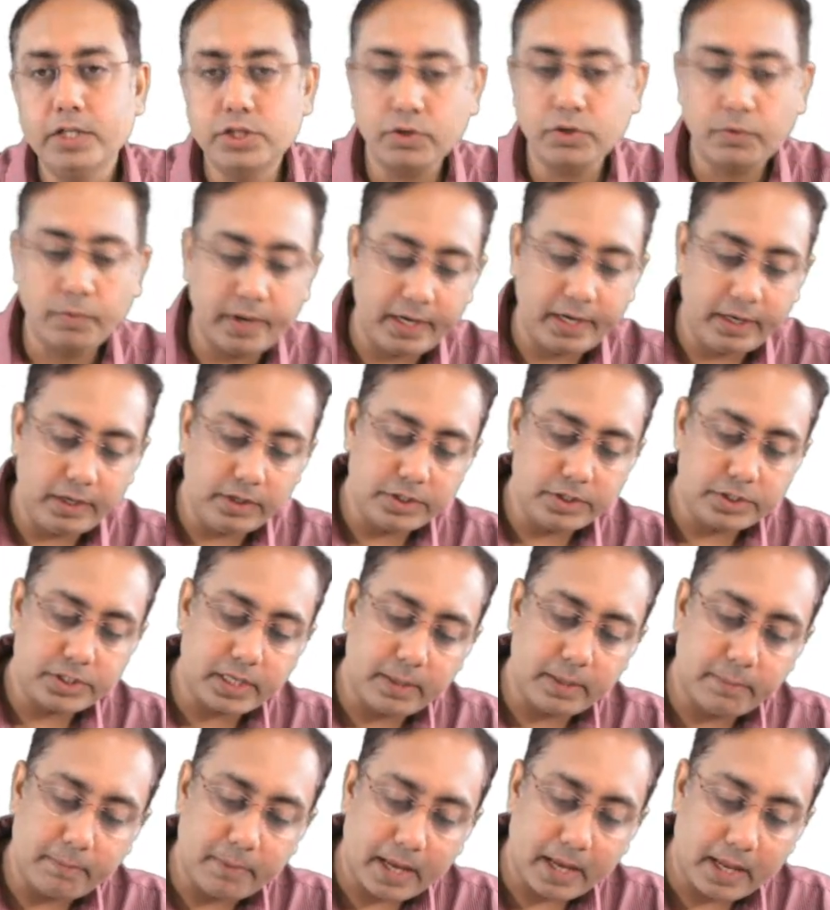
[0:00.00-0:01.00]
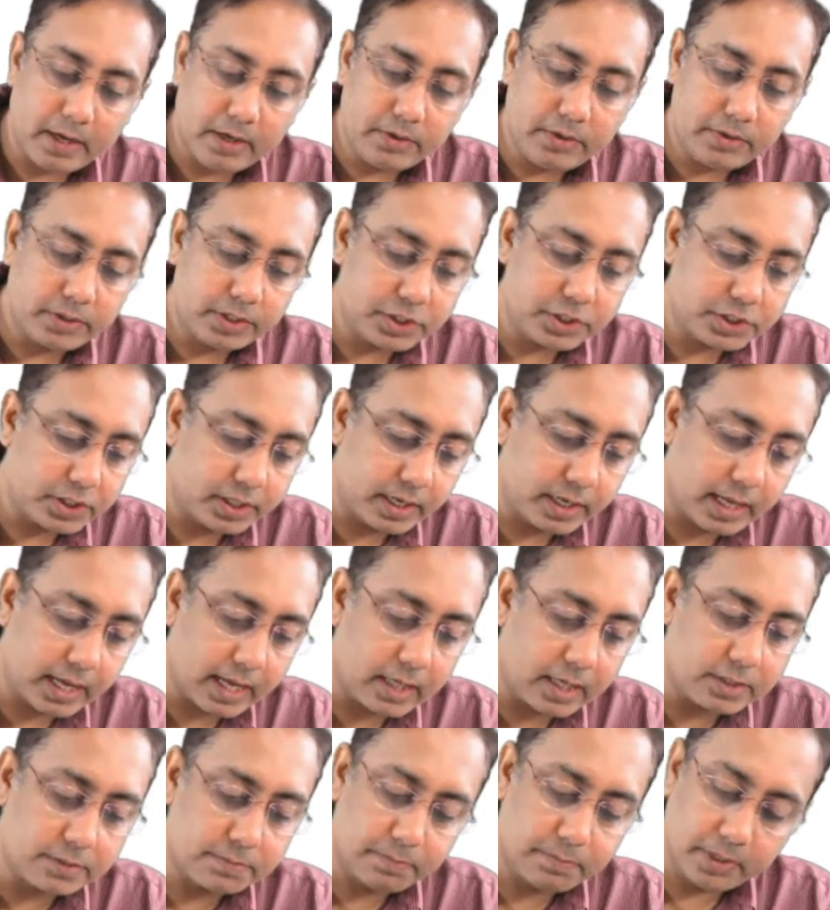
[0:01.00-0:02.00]
So when do you say malnutrition
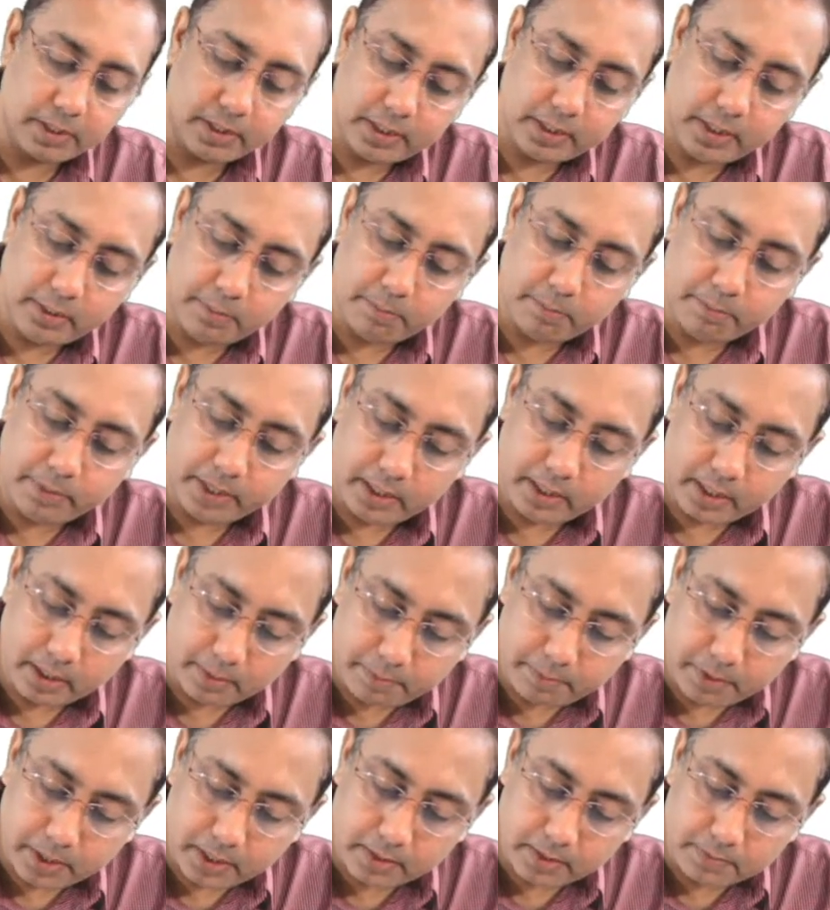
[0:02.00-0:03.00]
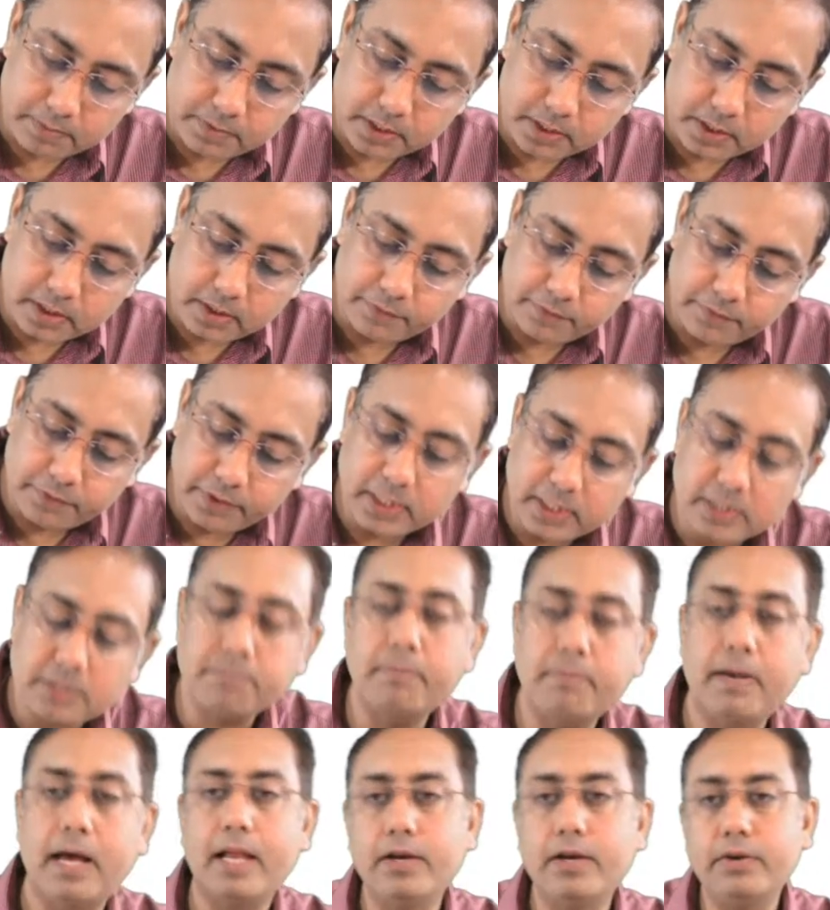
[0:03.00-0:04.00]
as per the mid upper arm
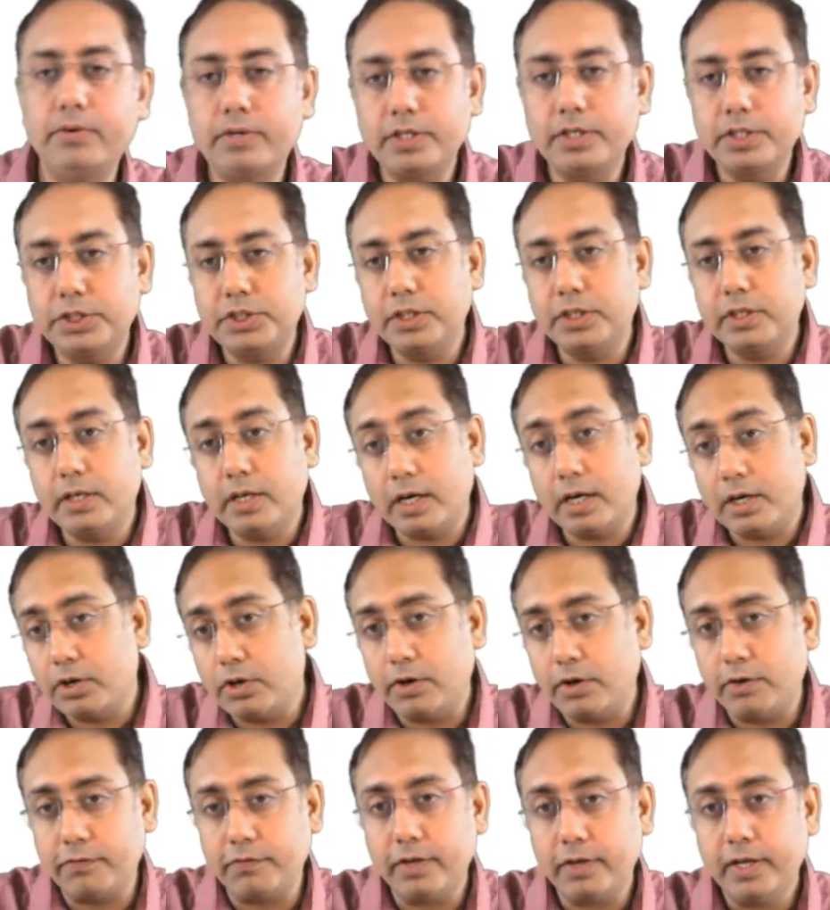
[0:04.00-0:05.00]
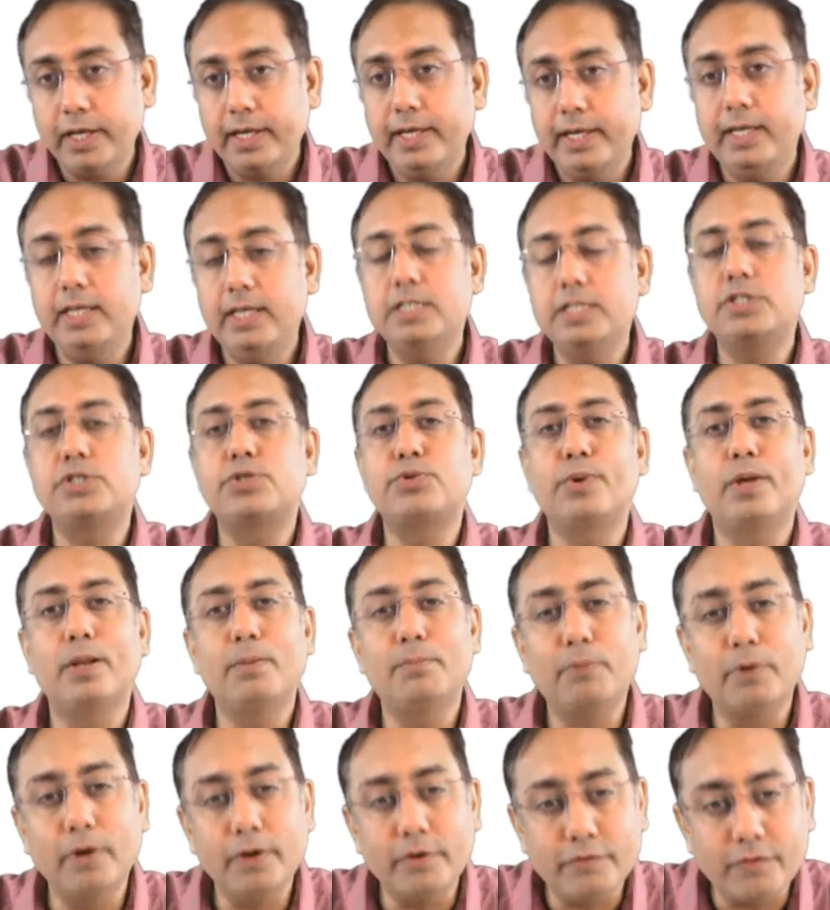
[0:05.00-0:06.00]
circumference? Malnutrition cutoff is
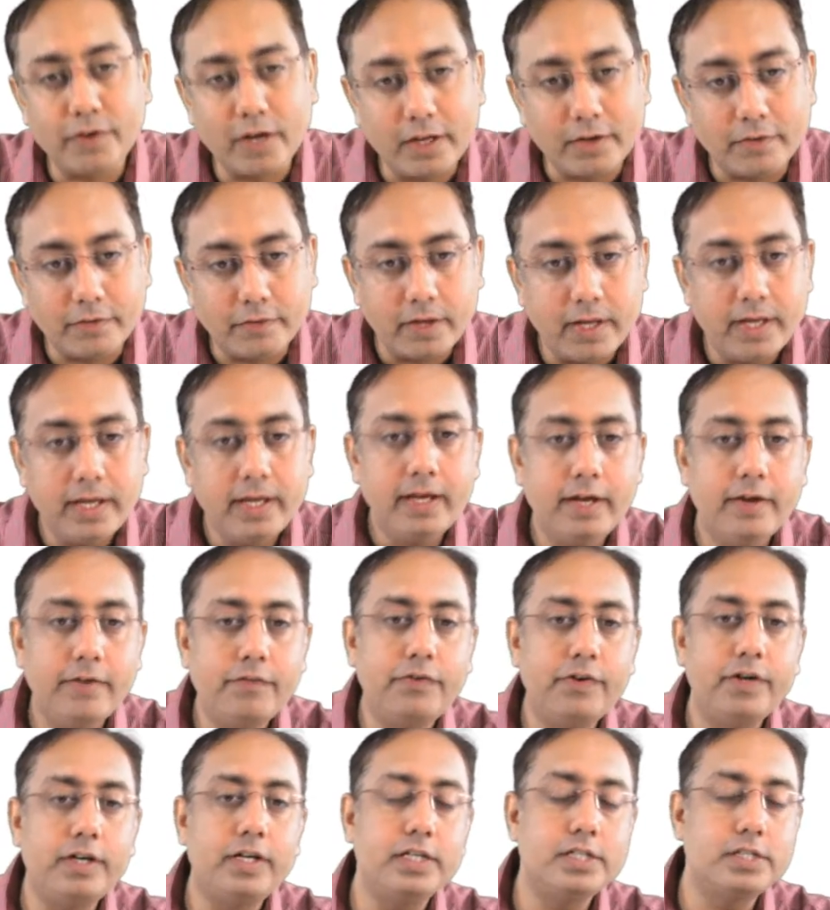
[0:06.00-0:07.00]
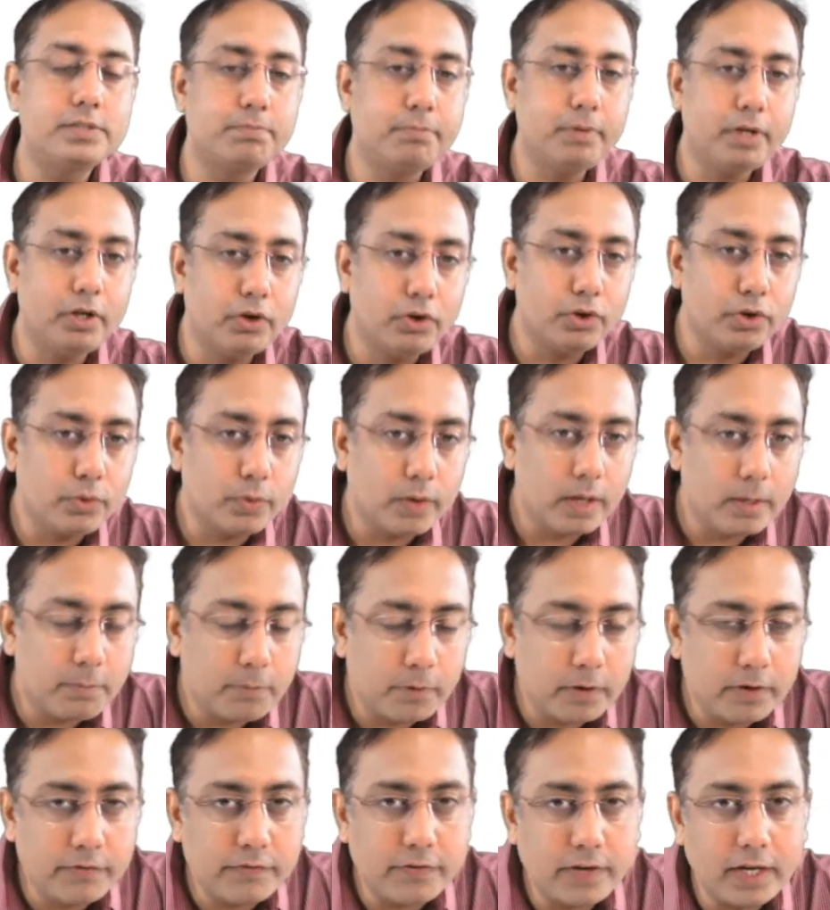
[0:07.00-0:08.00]
12.5. If it is below
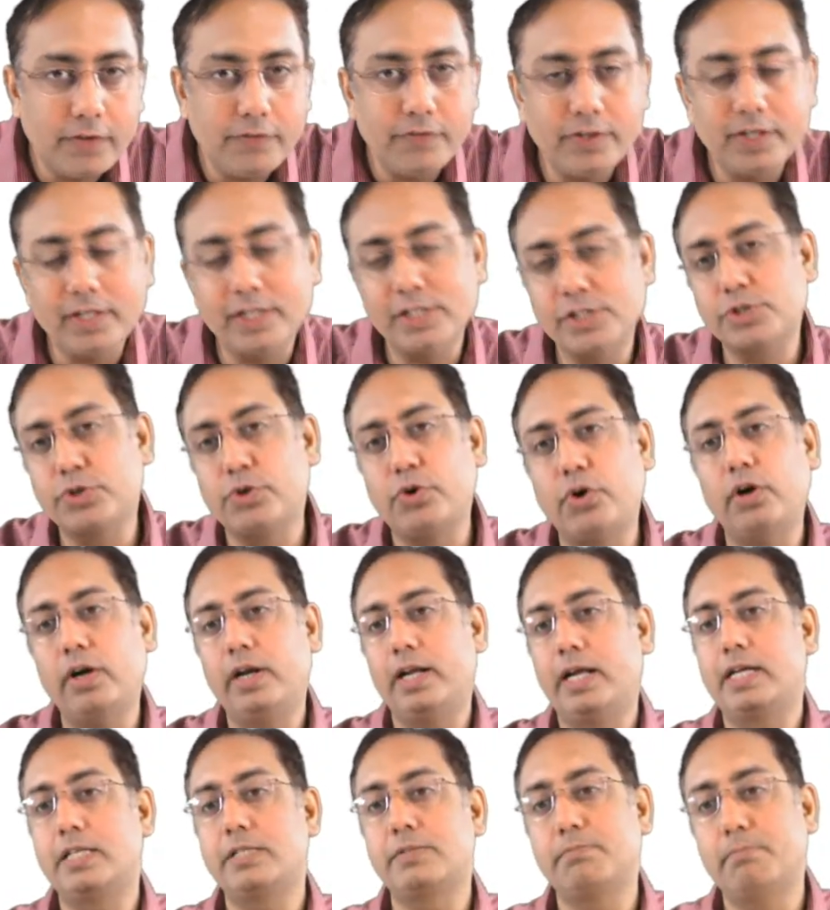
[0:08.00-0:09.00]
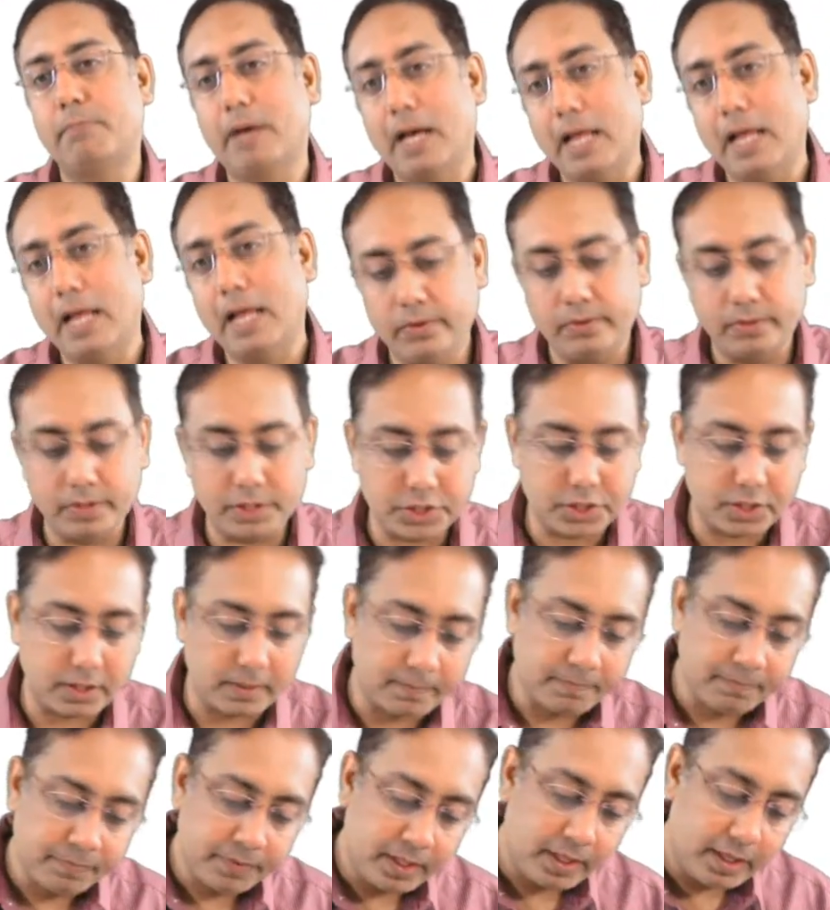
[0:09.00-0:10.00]
12.5, it is called as
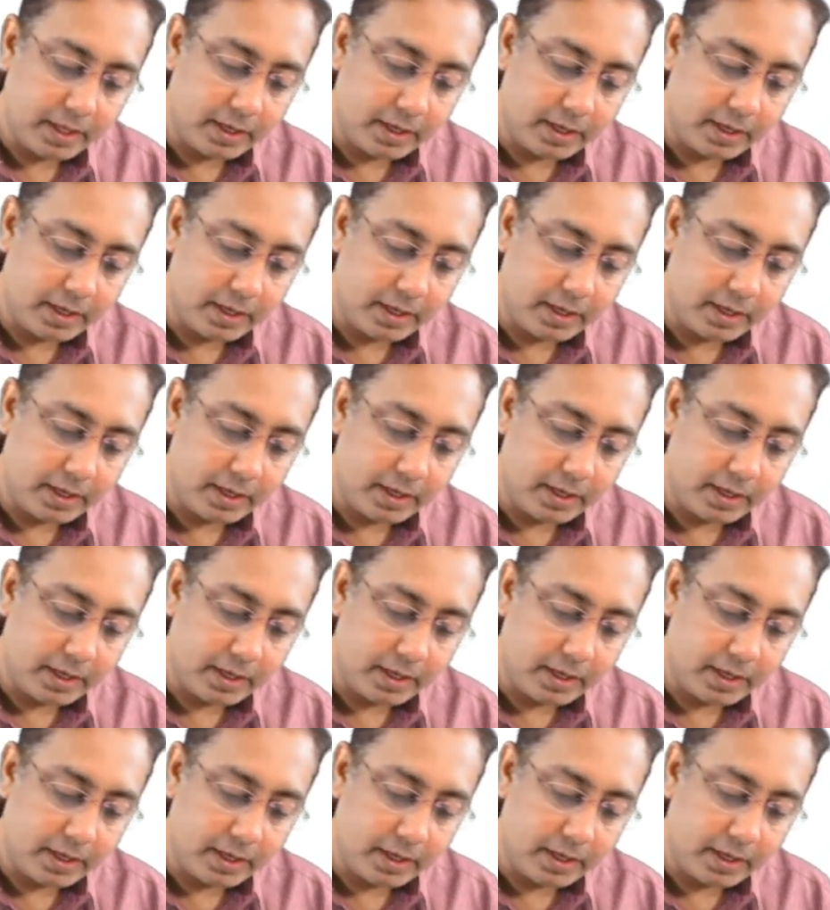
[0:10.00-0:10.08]
malnutrition.